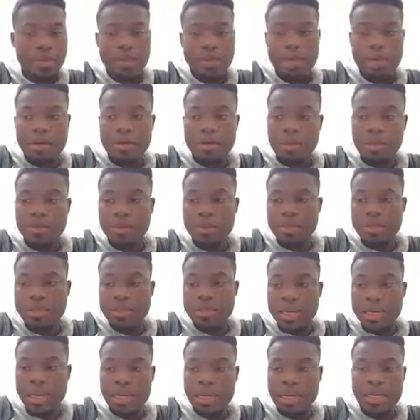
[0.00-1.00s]
I want to
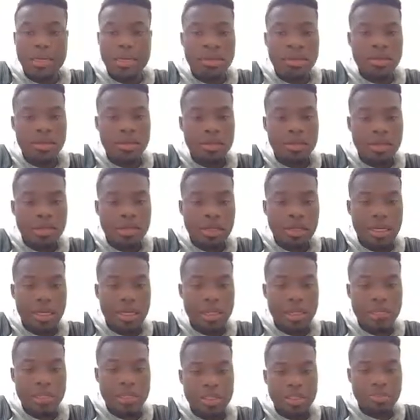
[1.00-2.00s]
assign an
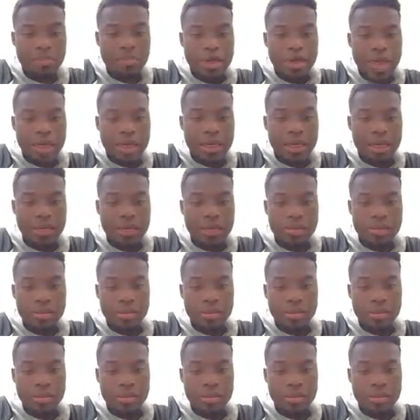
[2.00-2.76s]
empty bracket